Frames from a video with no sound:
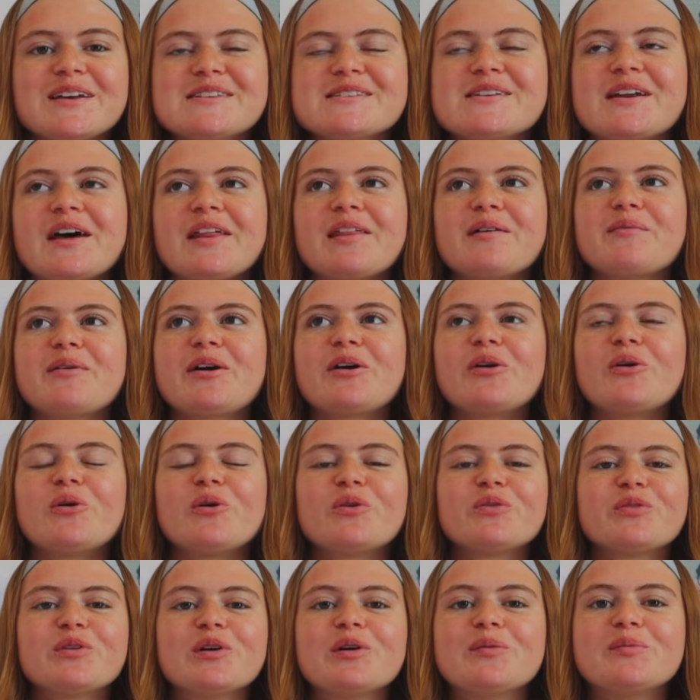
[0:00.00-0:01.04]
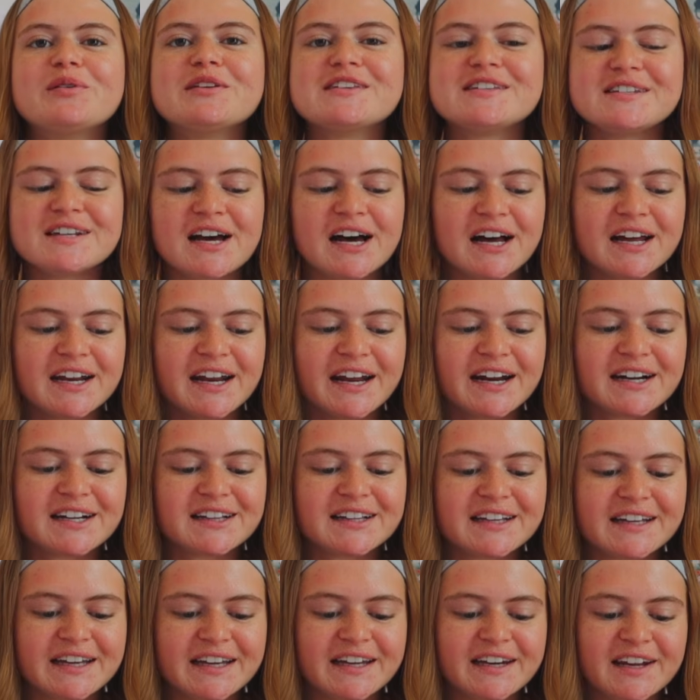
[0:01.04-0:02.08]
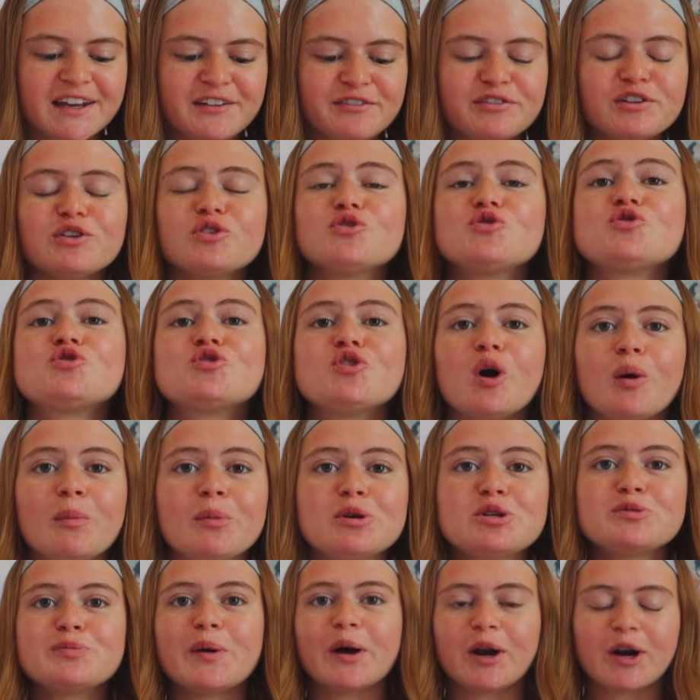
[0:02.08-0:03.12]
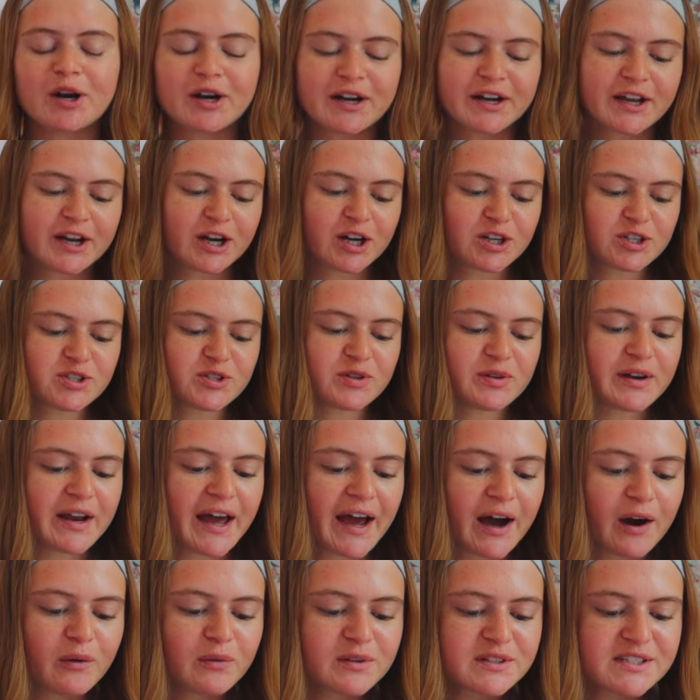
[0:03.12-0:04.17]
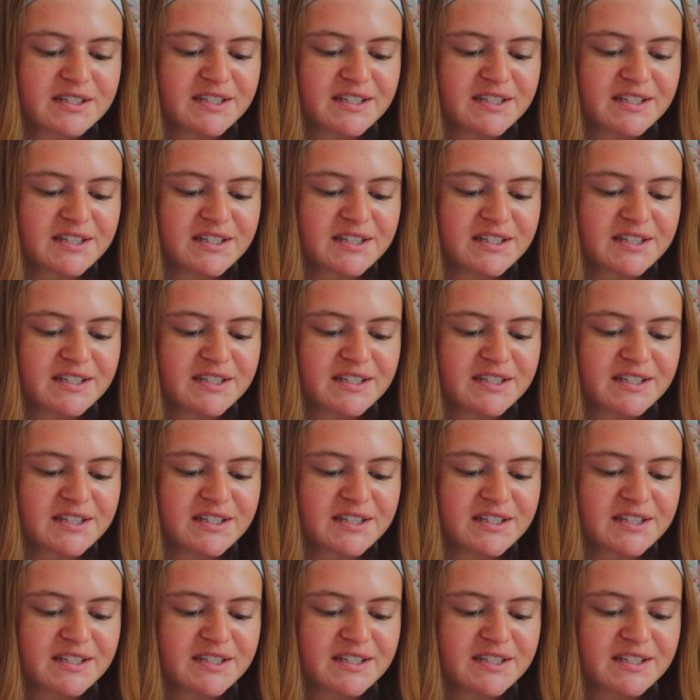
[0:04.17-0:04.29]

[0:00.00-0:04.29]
so now that my whole room is done and clean, it feels so much better in here. So now it's